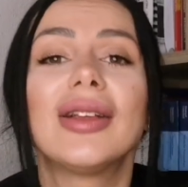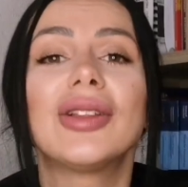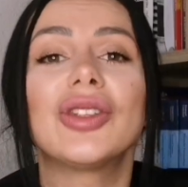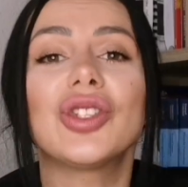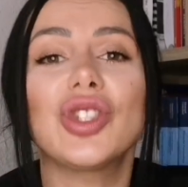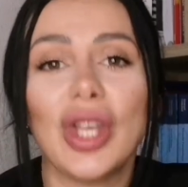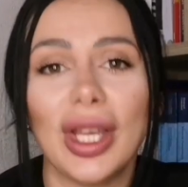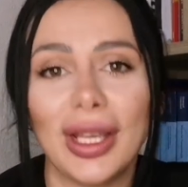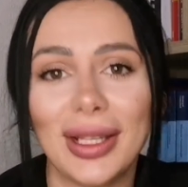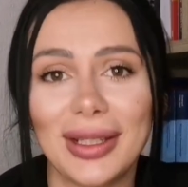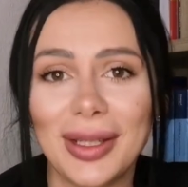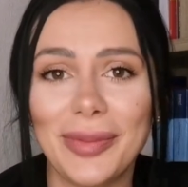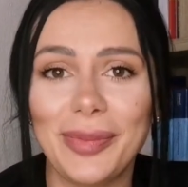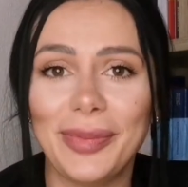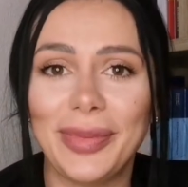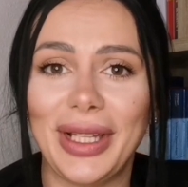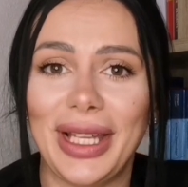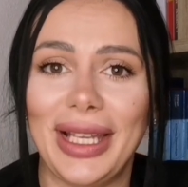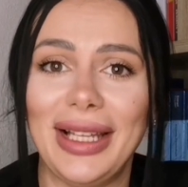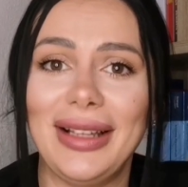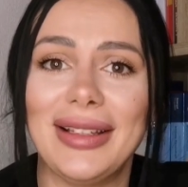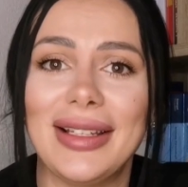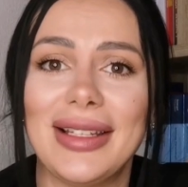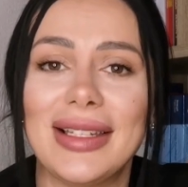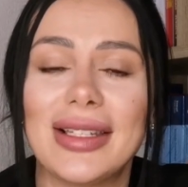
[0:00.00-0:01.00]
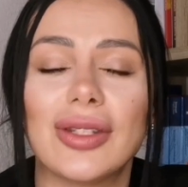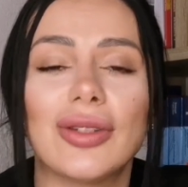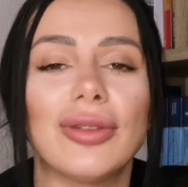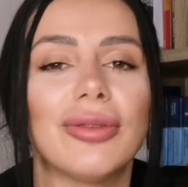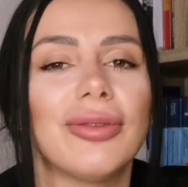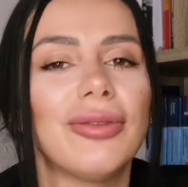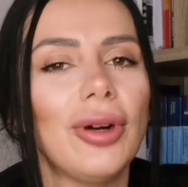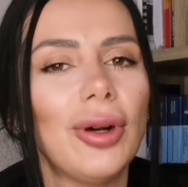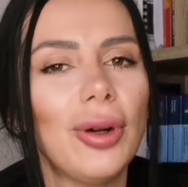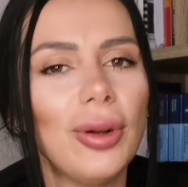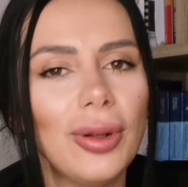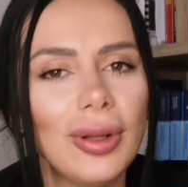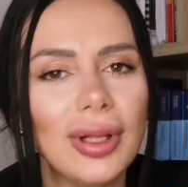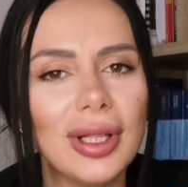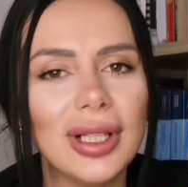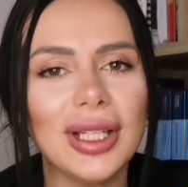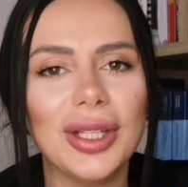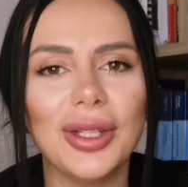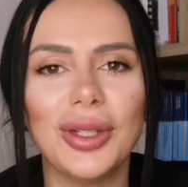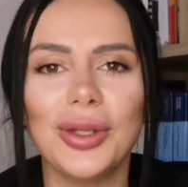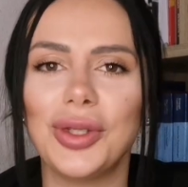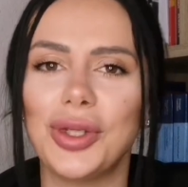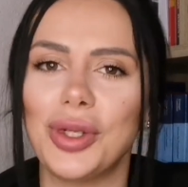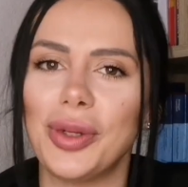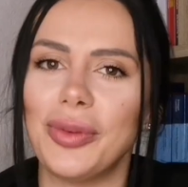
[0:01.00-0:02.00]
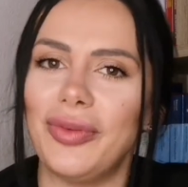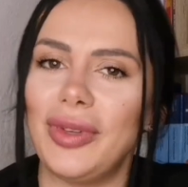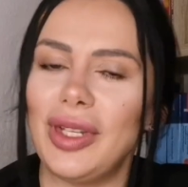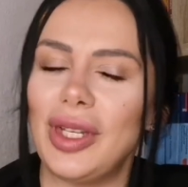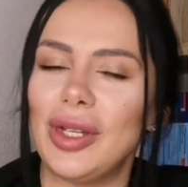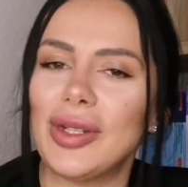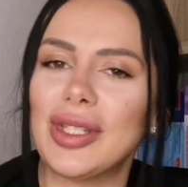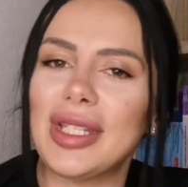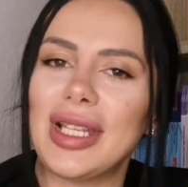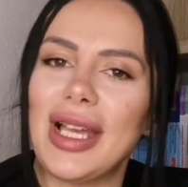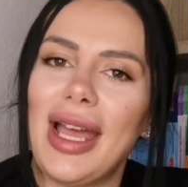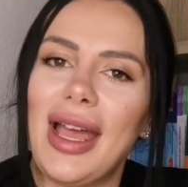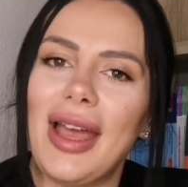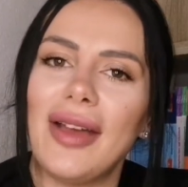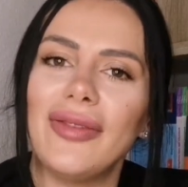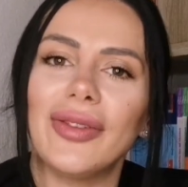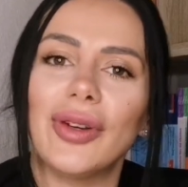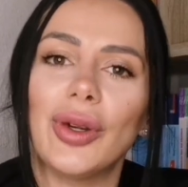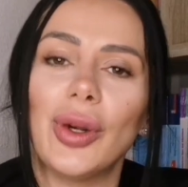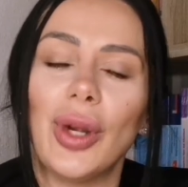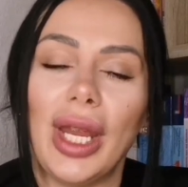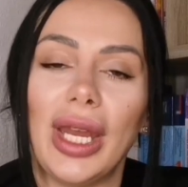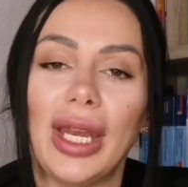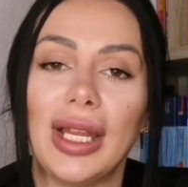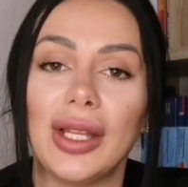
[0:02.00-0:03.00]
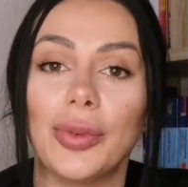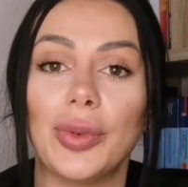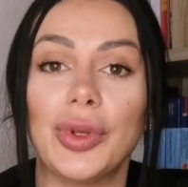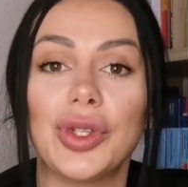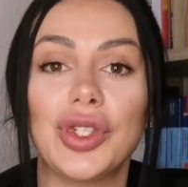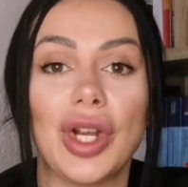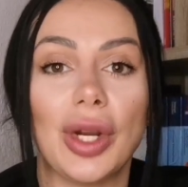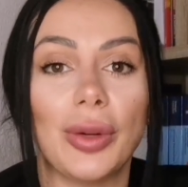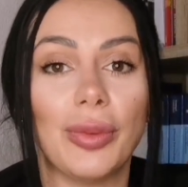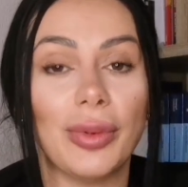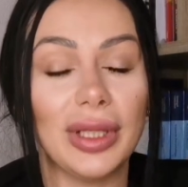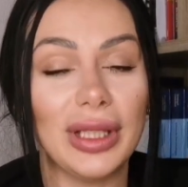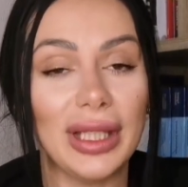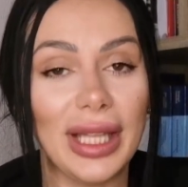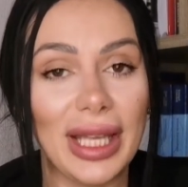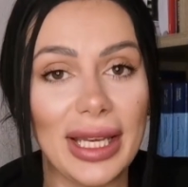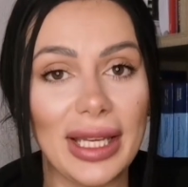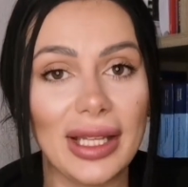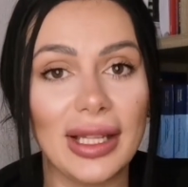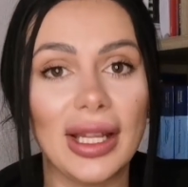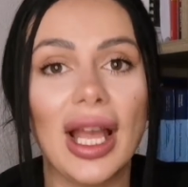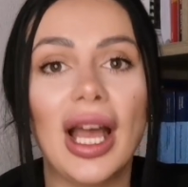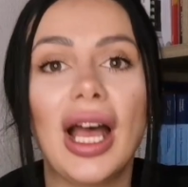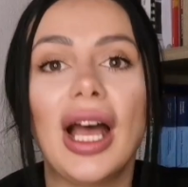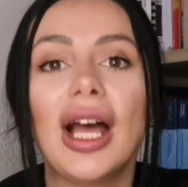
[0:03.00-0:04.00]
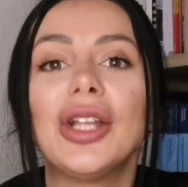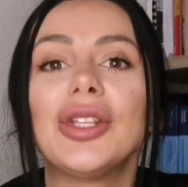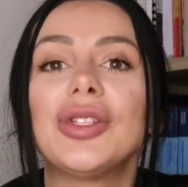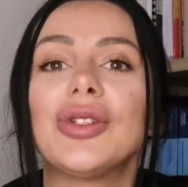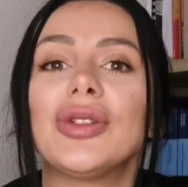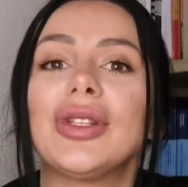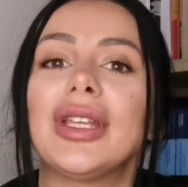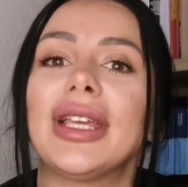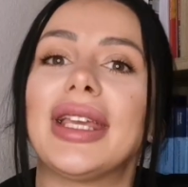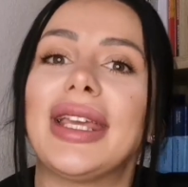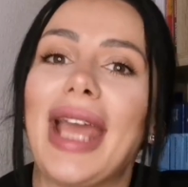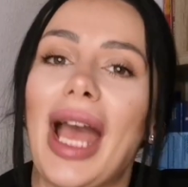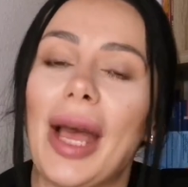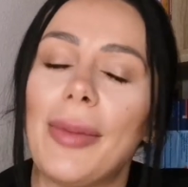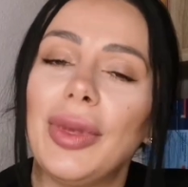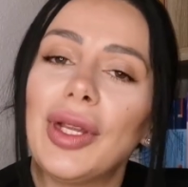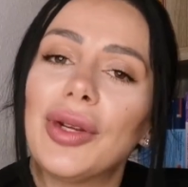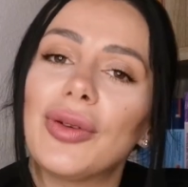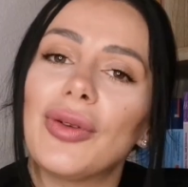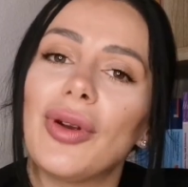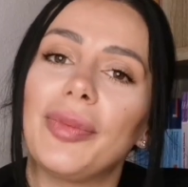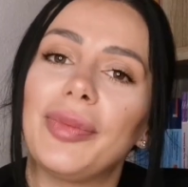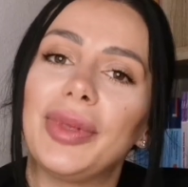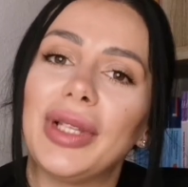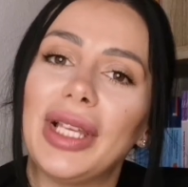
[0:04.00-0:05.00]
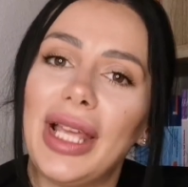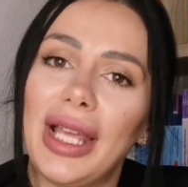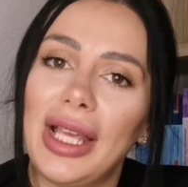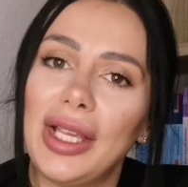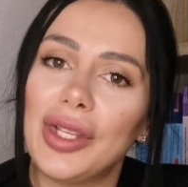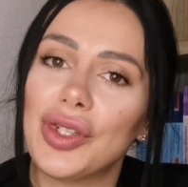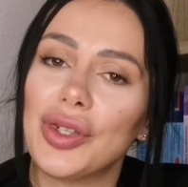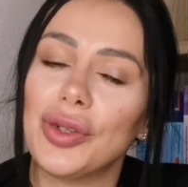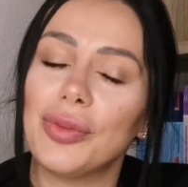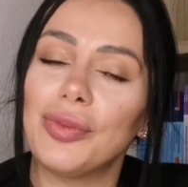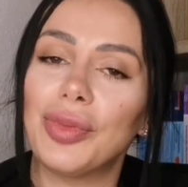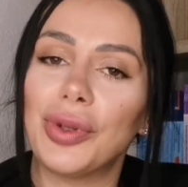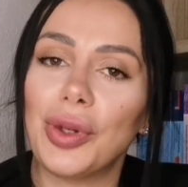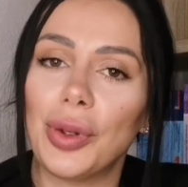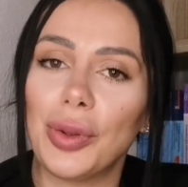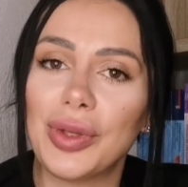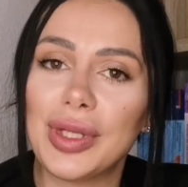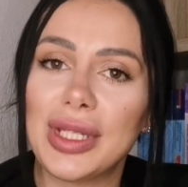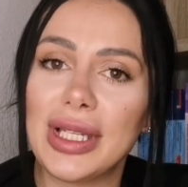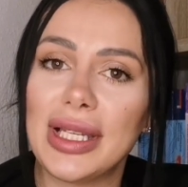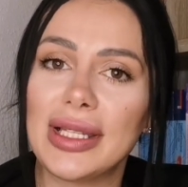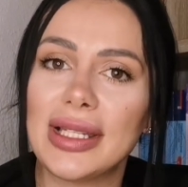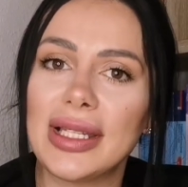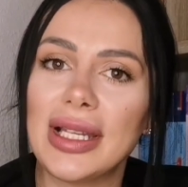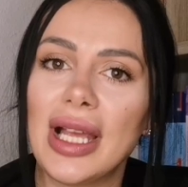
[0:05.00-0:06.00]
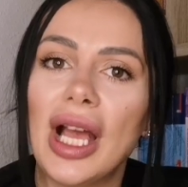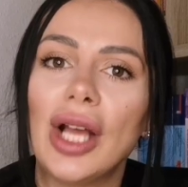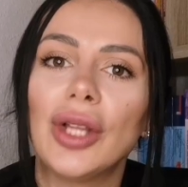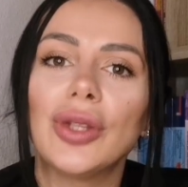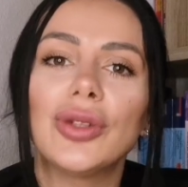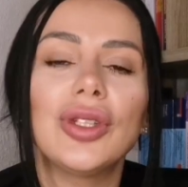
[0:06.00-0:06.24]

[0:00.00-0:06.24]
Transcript: check the playlist of all the YouTube videos I have created which are related to the cabin crew application process,